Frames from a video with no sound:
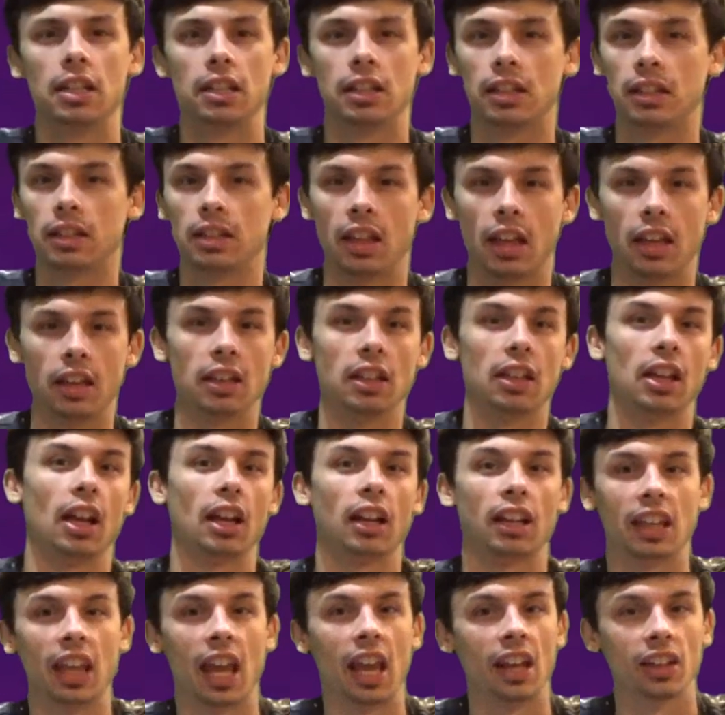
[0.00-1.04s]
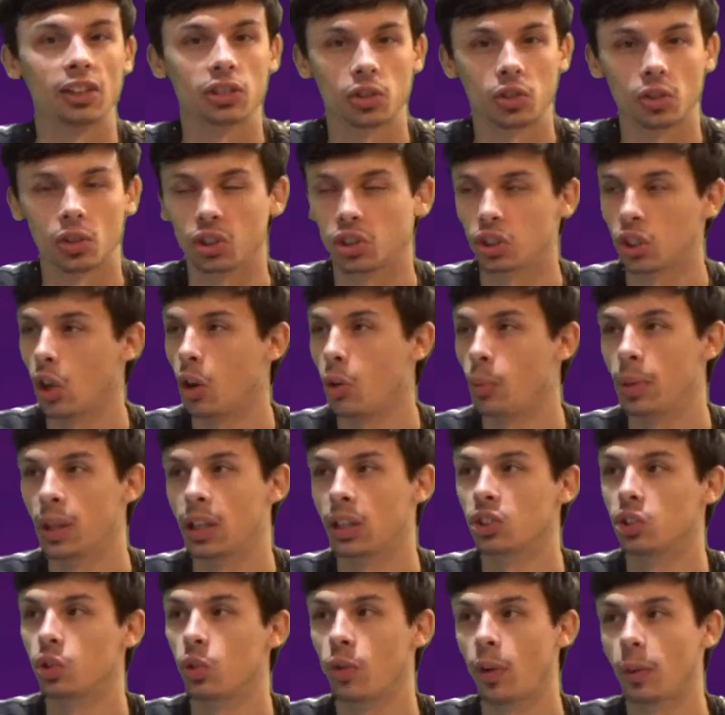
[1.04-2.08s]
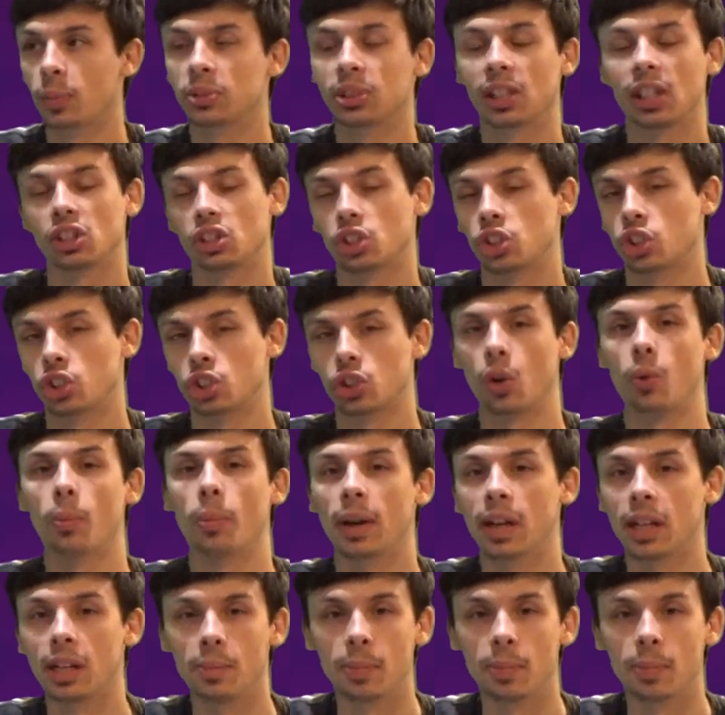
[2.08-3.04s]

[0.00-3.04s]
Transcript: then you gotta cancel the show because you've upset so many